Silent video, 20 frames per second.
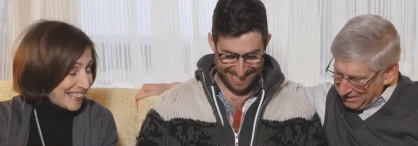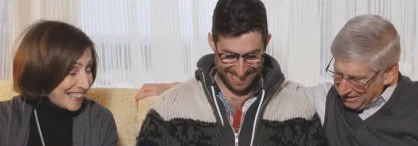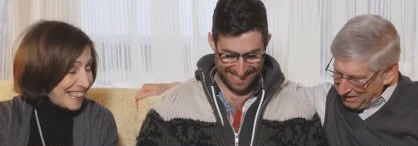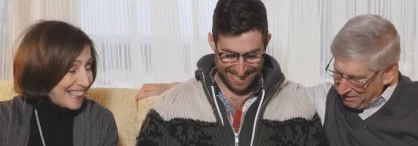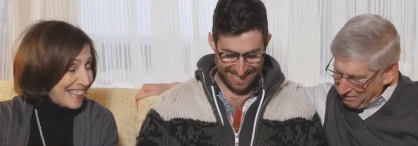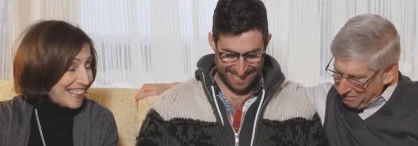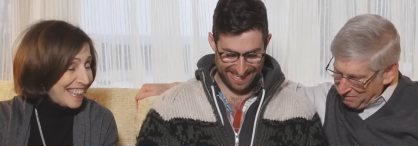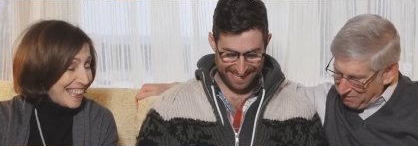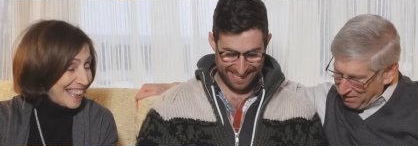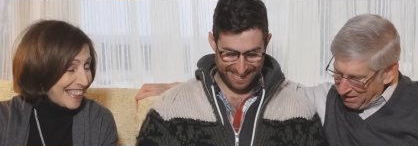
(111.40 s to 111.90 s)
Speaker 1: and
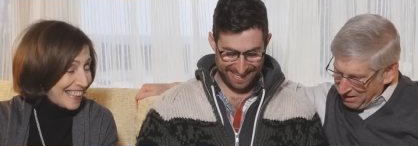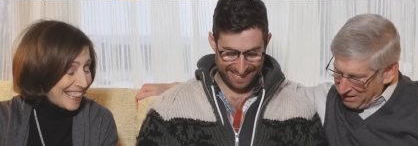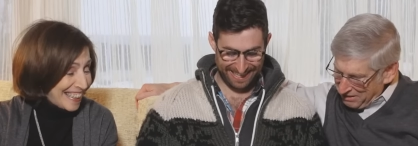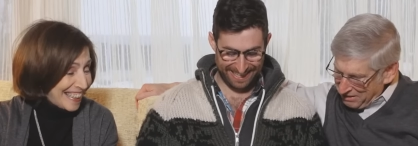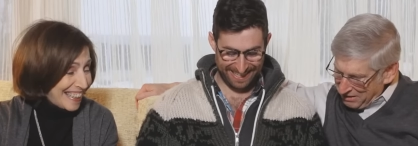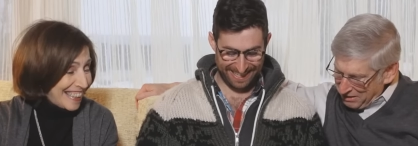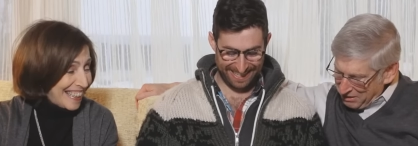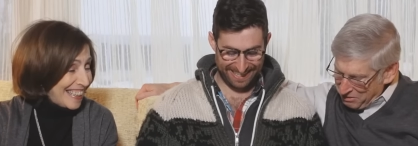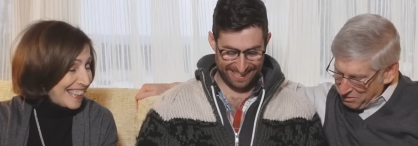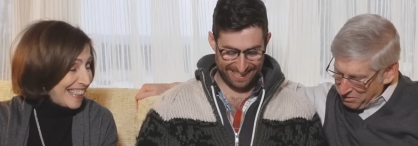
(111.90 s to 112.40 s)

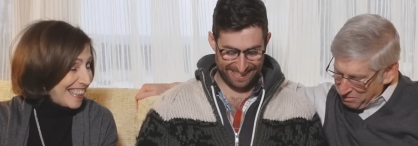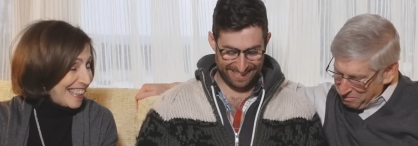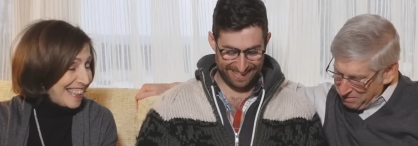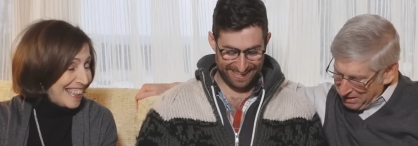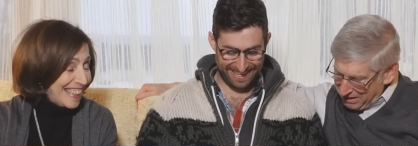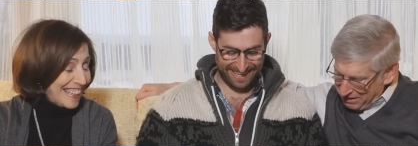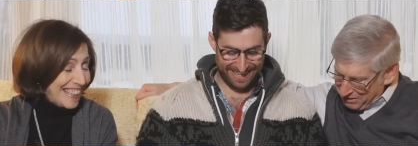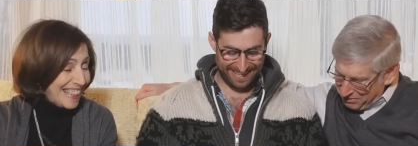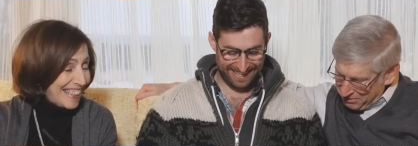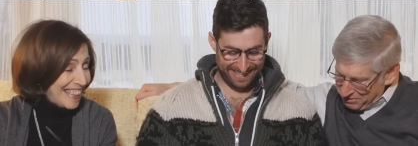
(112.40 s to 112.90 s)
violate your
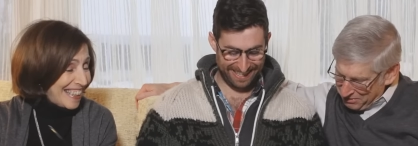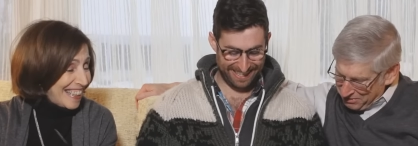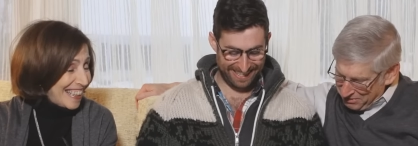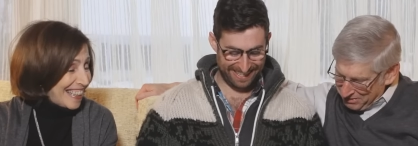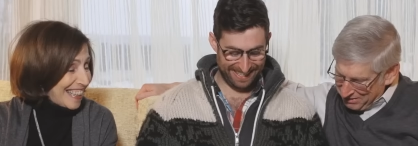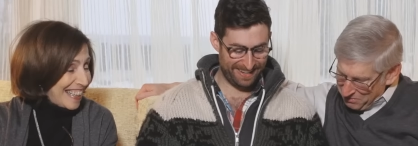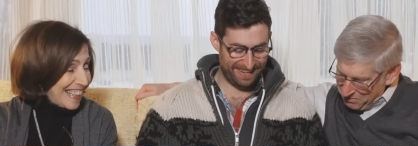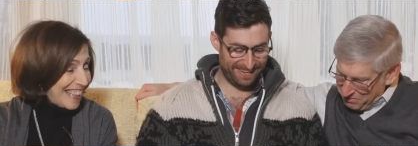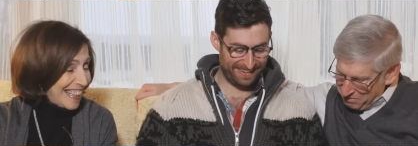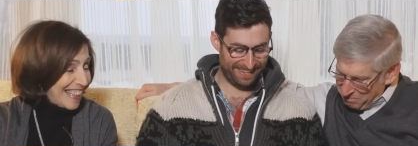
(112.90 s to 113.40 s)
manhood
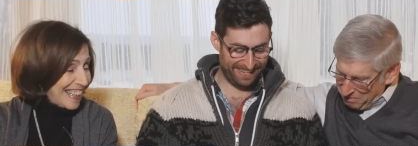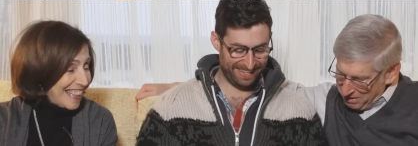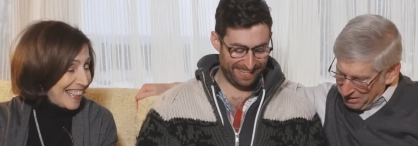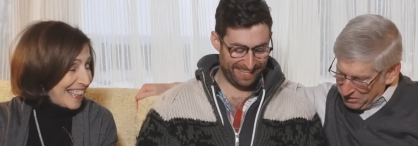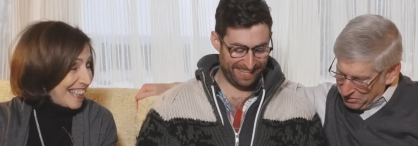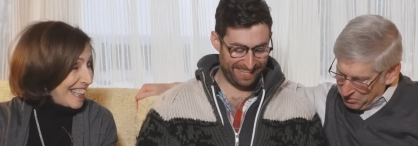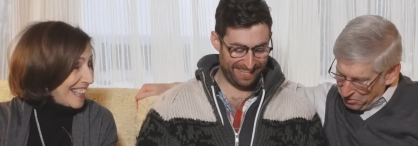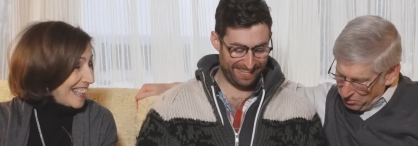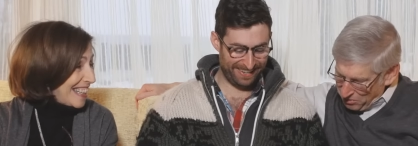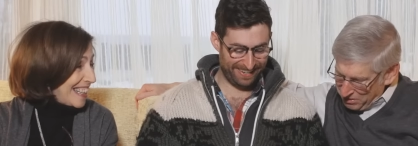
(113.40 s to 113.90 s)
with my
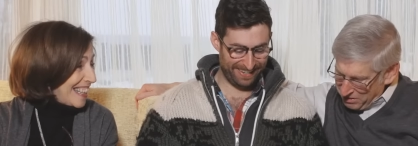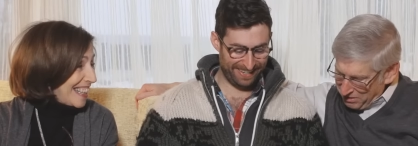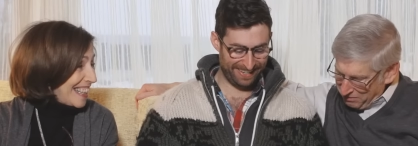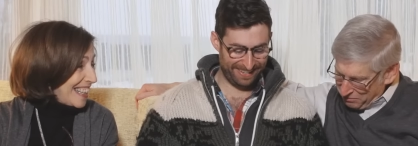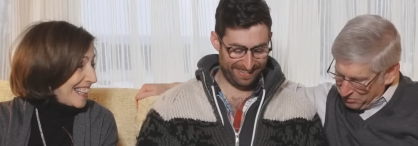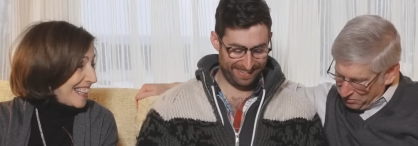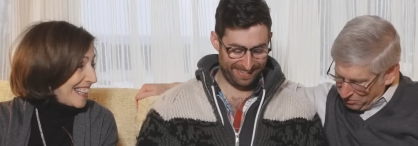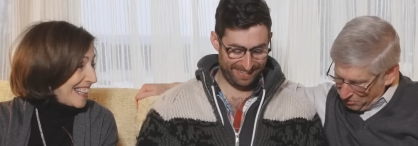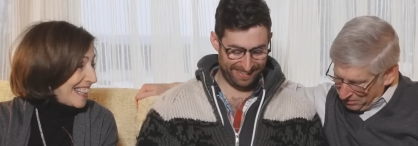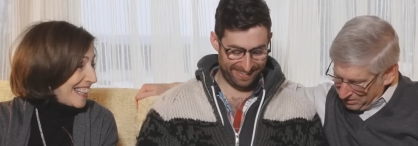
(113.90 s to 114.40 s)
toy of
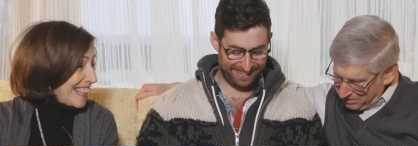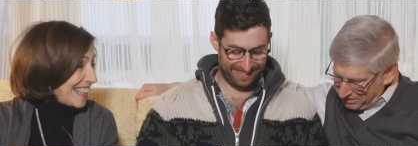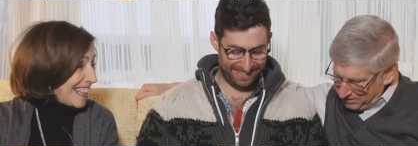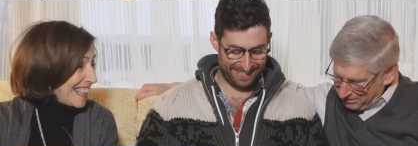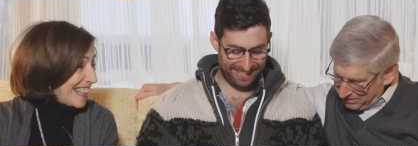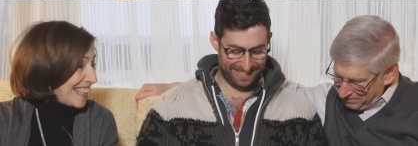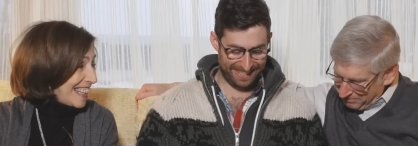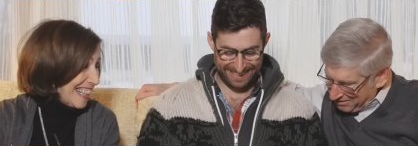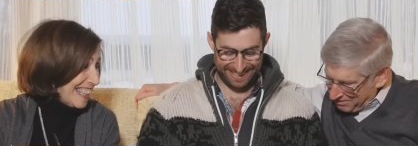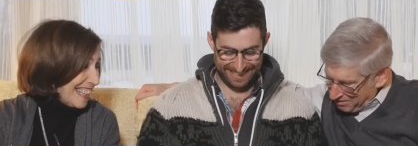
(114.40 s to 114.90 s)
choice.
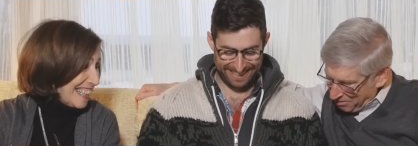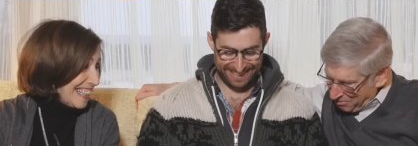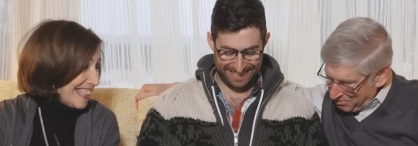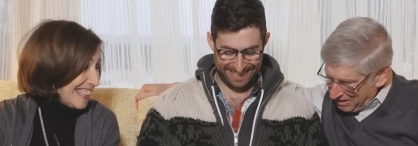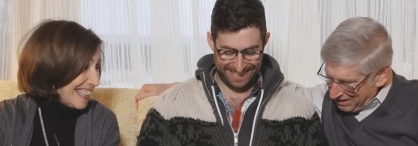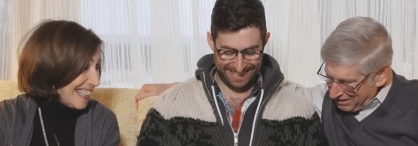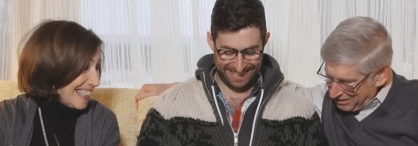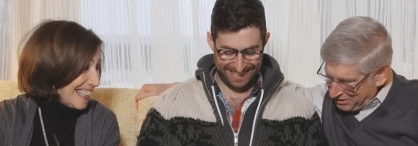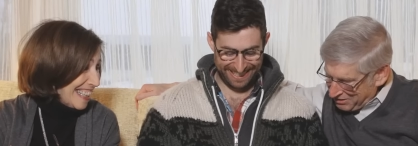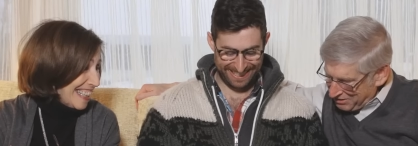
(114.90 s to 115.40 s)

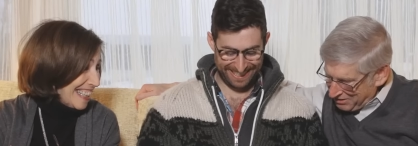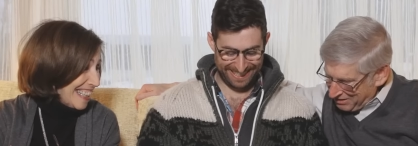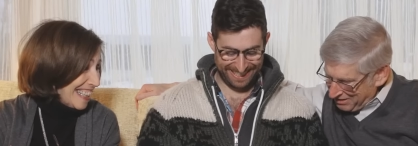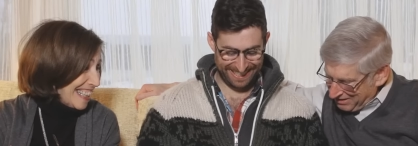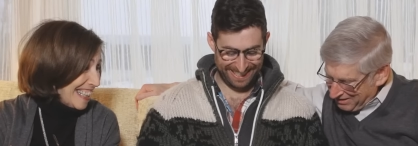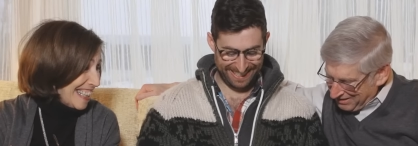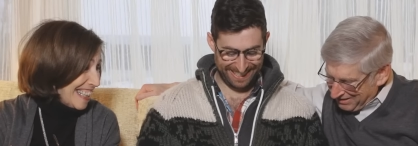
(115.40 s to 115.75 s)
Donation